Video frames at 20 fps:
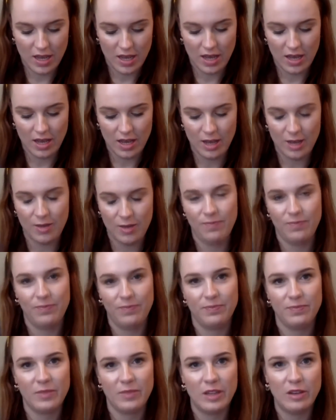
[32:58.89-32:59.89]

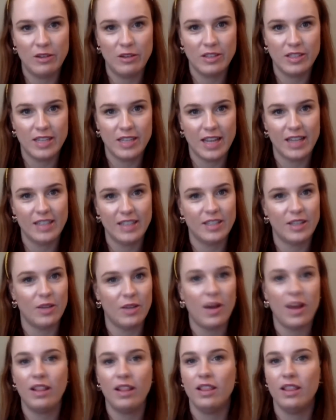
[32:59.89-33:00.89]
New Year's Day. So
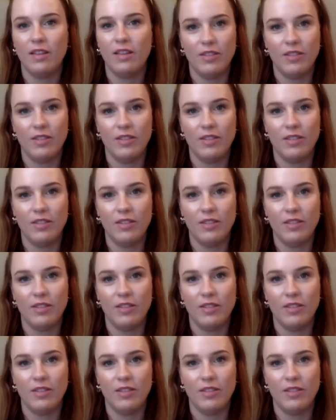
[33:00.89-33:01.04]
I love